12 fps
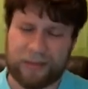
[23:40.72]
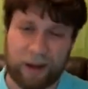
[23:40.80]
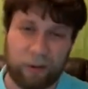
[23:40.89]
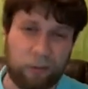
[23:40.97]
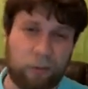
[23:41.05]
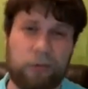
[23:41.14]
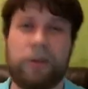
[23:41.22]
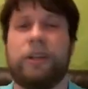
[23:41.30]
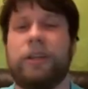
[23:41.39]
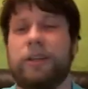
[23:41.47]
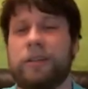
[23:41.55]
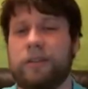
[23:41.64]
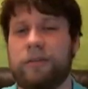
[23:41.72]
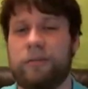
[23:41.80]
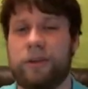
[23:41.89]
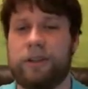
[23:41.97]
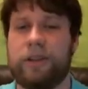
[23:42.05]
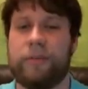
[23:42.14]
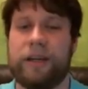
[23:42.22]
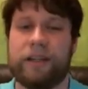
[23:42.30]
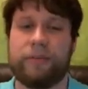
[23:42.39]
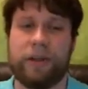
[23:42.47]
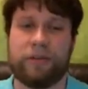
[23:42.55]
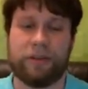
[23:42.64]
I, I really want to get back
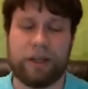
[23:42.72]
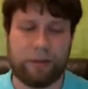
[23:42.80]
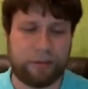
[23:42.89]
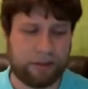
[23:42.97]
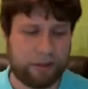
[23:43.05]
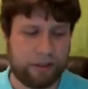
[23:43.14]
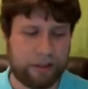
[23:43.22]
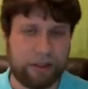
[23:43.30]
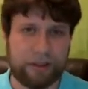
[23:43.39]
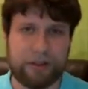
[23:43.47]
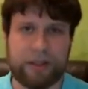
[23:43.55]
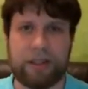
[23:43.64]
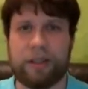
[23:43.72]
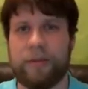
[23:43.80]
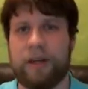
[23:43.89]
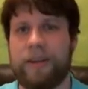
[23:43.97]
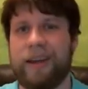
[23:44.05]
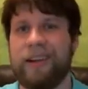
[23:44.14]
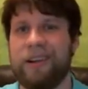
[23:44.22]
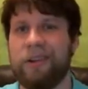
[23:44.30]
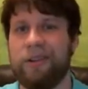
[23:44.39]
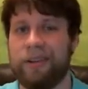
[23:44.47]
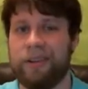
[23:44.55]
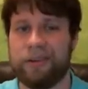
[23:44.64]
to my tribe, to get them out of the
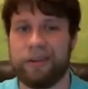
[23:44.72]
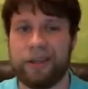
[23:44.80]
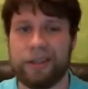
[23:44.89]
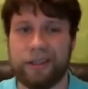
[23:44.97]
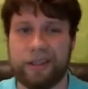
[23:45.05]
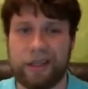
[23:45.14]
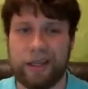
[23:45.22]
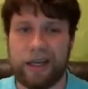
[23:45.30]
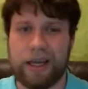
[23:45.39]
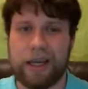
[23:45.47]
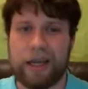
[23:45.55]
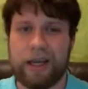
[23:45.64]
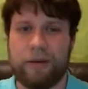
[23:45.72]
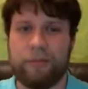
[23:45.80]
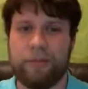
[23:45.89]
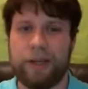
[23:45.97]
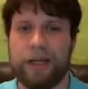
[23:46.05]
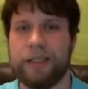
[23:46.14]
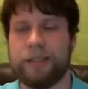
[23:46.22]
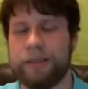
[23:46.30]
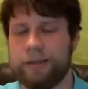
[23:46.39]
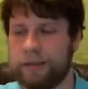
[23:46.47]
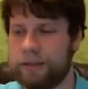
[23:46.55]
hellhole that they're in. But